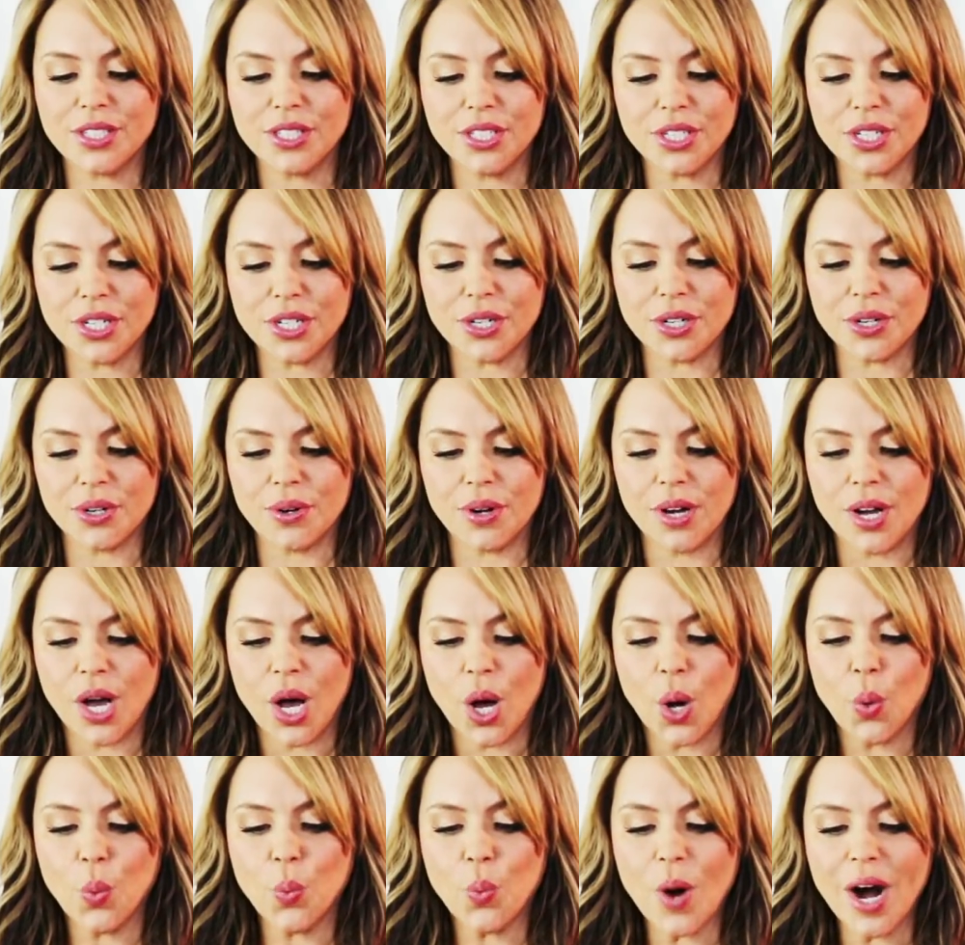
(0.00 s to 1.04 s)
to know,
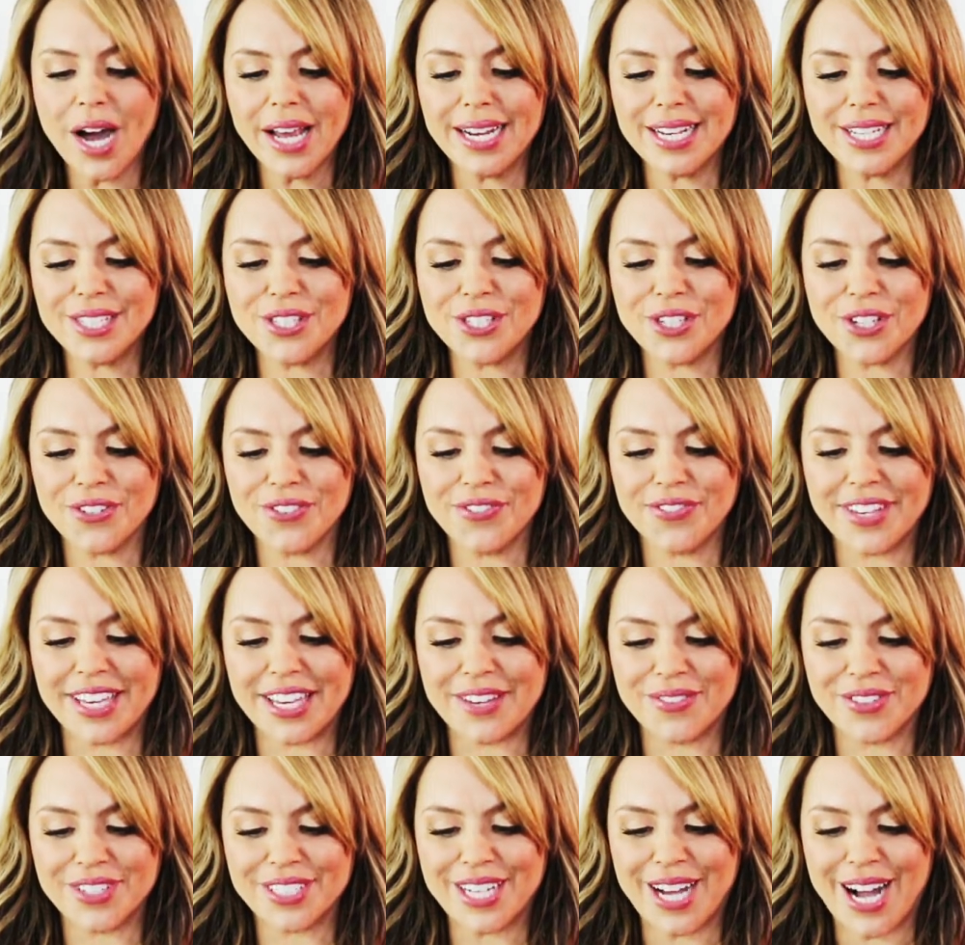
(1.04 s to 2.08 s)
what is your
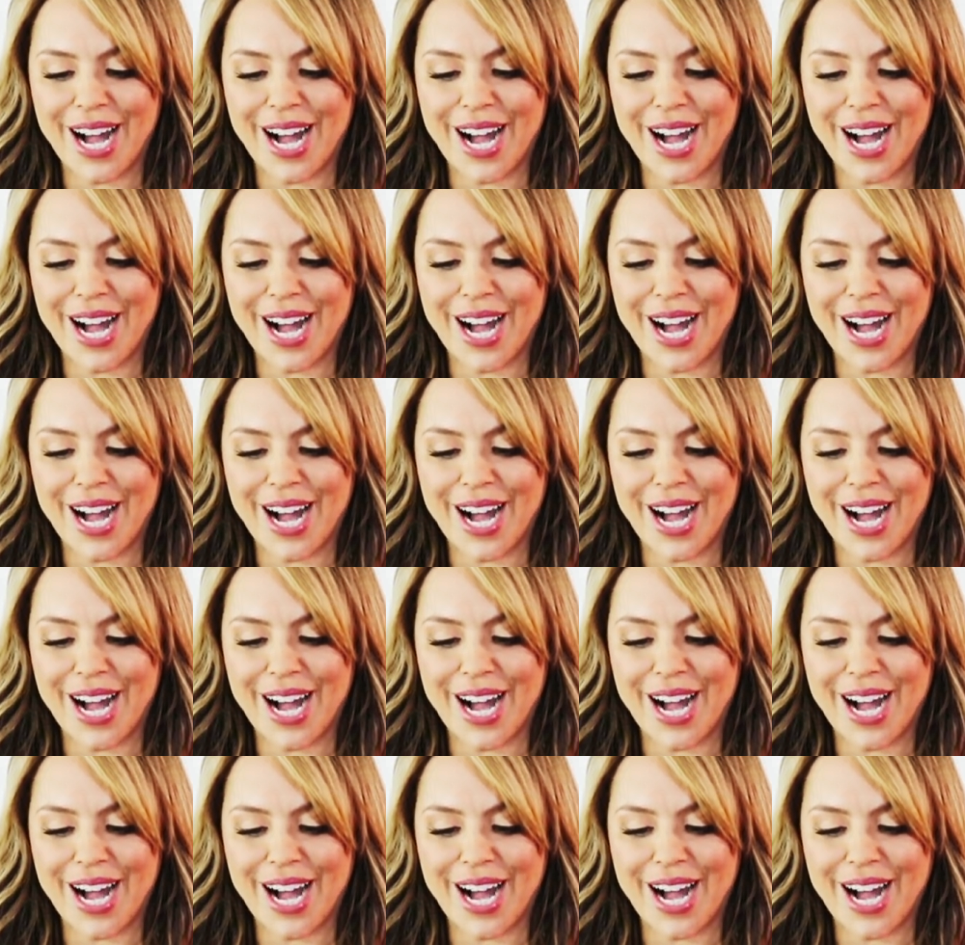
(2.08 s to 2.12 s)
favorite